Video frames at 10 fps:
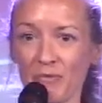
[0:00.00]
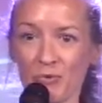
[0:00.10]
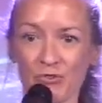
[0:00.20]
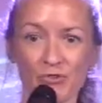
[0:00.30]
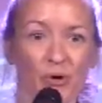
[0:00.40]

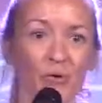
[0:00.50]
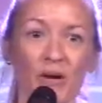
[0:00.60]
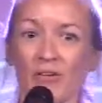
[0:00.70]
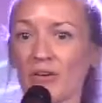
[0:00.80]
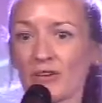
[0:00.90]
There was no
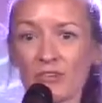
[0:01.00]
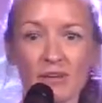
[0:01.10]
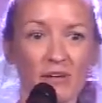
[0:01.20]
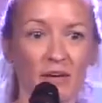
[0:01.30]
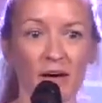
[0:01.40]
other
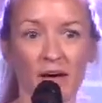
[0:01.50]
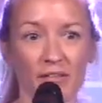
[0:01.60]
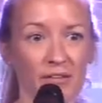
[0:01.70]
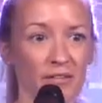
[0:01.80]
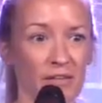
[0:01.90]
agenda
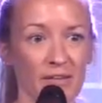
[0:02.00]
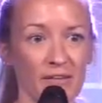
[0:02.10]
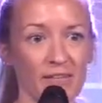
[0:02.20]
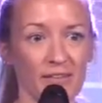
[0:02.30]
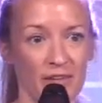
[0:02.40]
other than
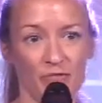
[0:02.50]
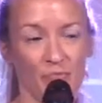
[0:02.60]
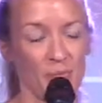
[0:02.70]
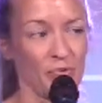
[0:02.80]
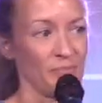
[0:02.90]
to
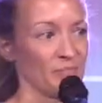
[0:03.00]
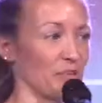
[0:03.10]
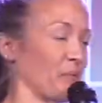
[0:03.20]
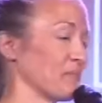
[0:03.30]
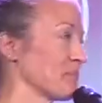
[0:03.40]
love people.
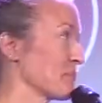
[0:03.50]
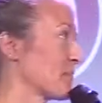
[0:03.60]
So